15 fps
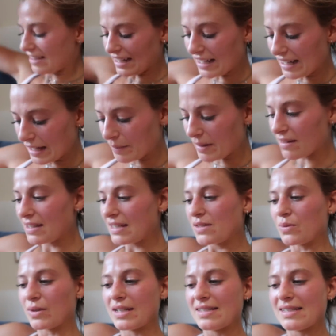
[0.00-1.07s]
The thing I like about
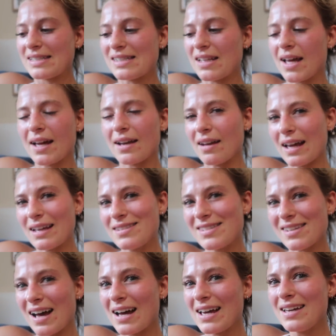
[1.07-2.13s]
this one is it's like a nice
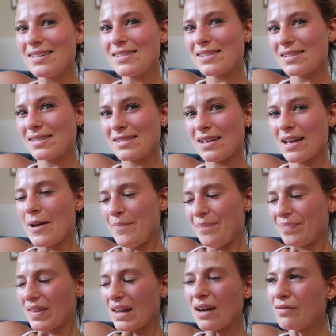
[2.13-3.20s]
size because
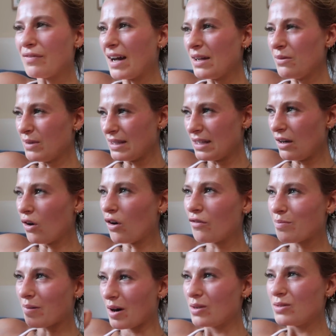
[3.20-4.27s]
I find with a lot
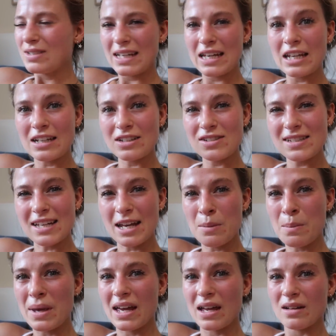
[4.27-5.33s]
of protein, I just get a
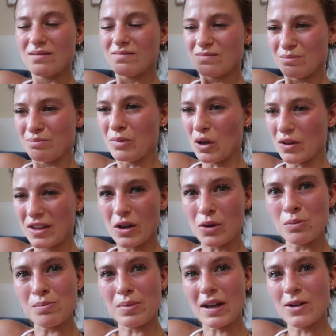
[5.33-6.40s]
bit on the
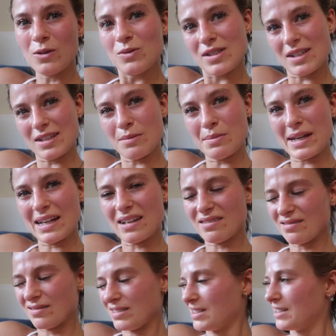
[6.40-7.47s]
old bloat and a
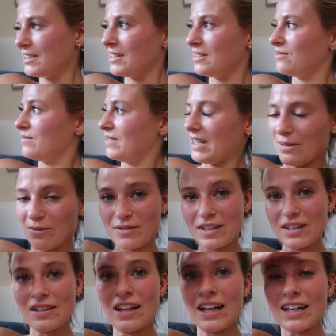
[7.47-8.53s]
bit, I don't know. I
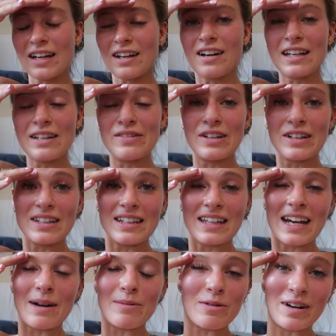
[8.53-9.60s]
feel like I can't even look at the
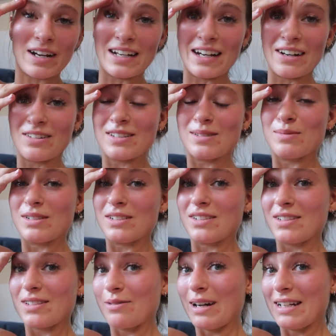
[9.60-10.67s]
camera right now because I'm such
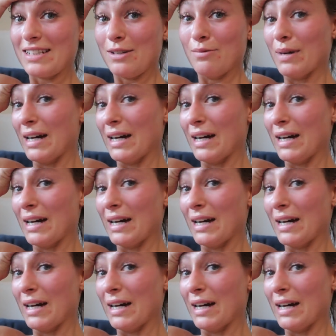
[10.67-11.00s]
a sweaty